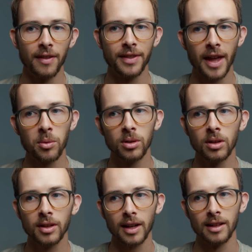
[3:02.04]
They will
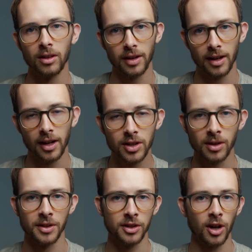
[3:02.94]
look a lot
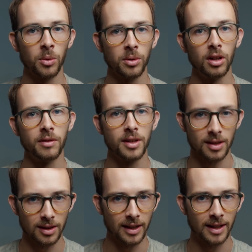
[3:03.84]
harsher, and the gold will
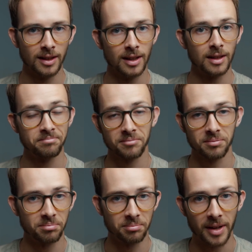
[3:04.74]
obviously
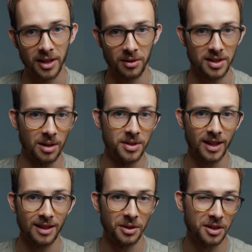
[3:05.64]
make your
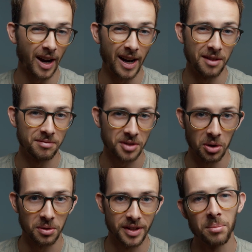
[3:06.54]
subject look kind of
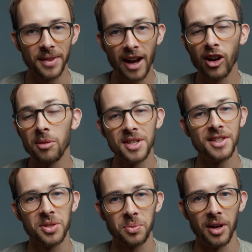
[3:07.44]
gold, but there are
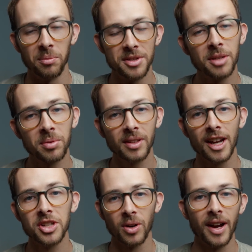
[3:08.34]
options as well. But typically
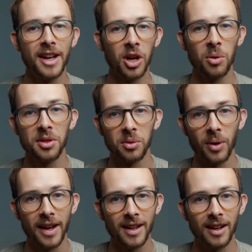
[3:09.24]
I try and go with the
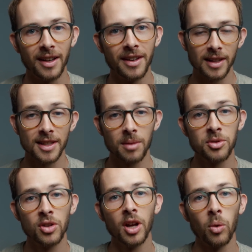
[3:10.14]
white card unless I'm
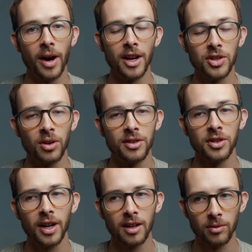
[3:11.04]
shooting a wider shot and
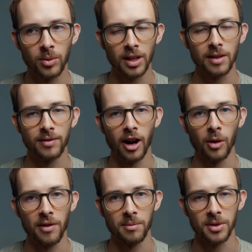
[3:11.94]
you're kind of really far
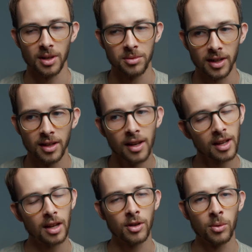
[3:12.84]
away from your subject.
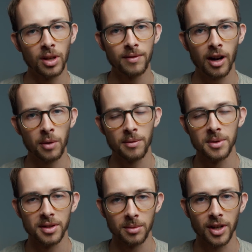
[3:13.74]
If you're really far away from
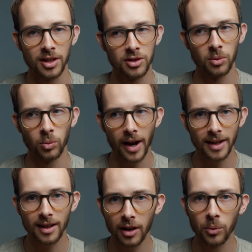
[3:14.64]
your subject, your
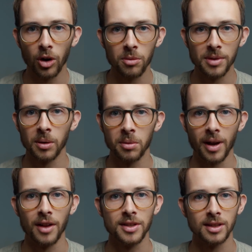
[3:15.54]
white card won't be able to
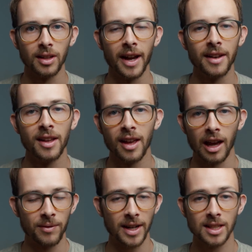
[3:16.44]
bounce light
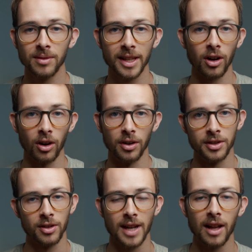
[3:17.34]
effectively
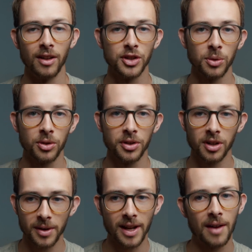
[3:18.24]
onto your talent. So what you're
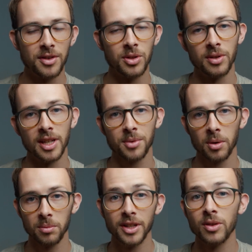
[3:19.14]
going to have to do is
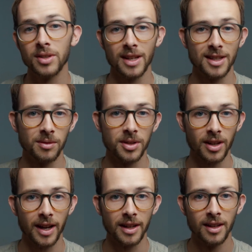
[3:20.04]
probably use a silver
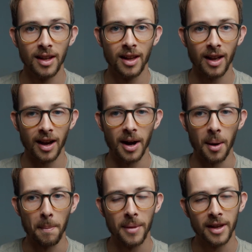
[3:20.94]
side,
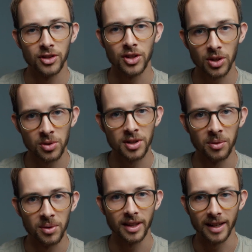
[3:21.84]
just so you
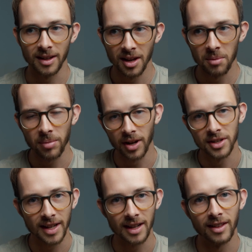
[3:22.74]
can really
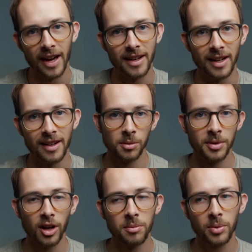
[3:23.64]
punch that light in. So
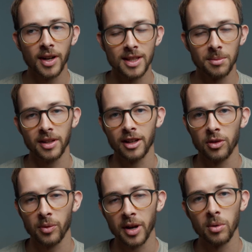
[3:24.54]
beyond bringing something like a
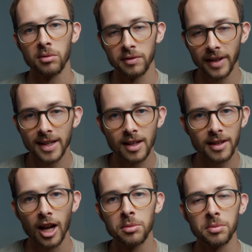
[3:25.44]
3-in-1 reflector
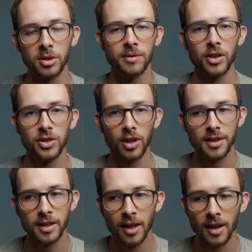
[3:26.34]
to help improve your shots,